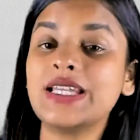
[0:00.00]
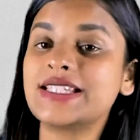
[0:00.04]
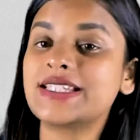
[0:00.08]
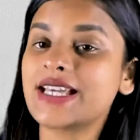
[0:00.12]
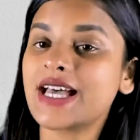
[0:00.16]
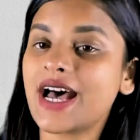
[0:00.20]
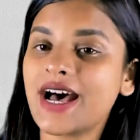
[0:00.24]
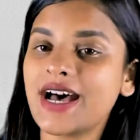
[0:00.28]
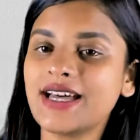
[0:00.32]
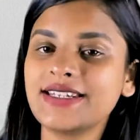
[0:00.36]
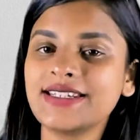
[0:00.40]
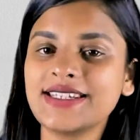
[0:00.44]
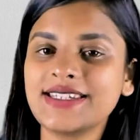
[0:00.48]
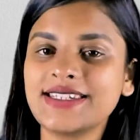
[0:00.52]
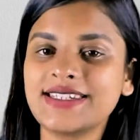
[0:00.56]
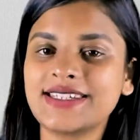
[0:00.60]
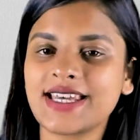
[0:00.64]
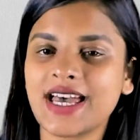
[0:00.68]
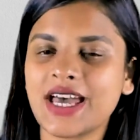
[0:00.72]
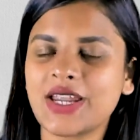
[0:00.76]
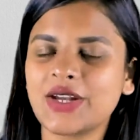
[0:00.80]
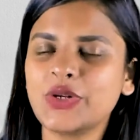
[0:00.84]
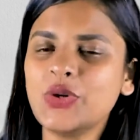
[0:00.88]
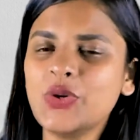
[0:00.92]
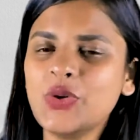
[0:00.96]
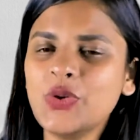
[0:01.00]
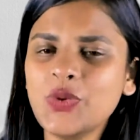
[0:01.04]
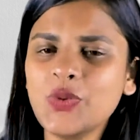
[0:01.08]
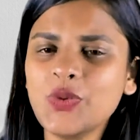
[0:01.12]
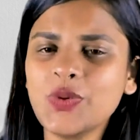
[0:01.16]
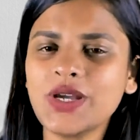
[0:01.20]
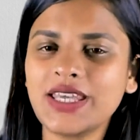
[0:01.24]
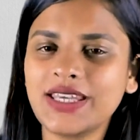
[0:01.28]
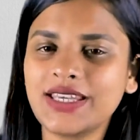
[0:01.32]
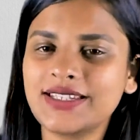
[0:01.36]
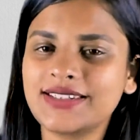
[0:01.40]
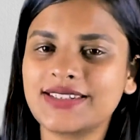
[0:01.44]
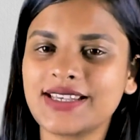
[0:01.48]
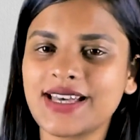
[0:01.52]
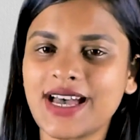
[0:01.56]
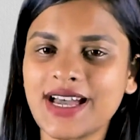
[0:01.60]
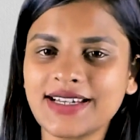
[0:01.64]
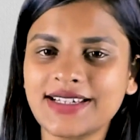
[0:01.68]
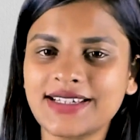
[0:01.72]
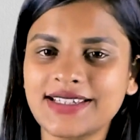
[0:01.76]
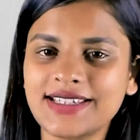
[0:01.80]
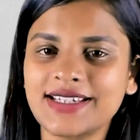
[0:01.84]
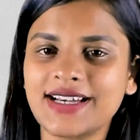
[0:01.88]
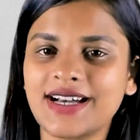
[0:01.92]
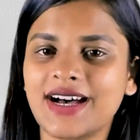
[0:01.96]
let's understand who
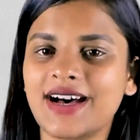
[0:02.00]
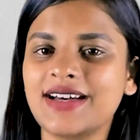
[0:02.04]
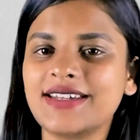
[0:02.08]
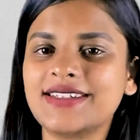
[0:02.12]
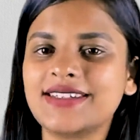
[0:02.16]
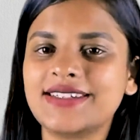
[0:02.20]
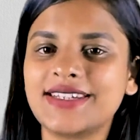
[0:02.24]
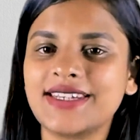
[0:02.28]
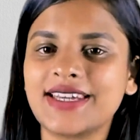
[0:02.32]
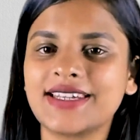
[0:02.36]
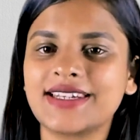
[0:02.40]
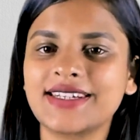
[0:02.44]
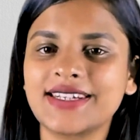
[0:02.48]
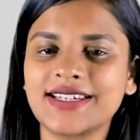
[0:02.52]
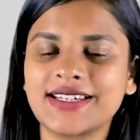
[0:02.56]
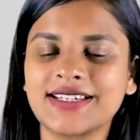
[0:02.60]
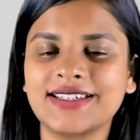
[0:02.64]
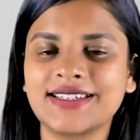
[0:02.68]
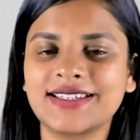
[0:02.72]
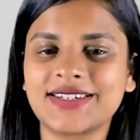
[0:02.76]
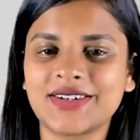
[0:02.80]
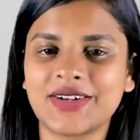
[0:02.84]
exactly are Technical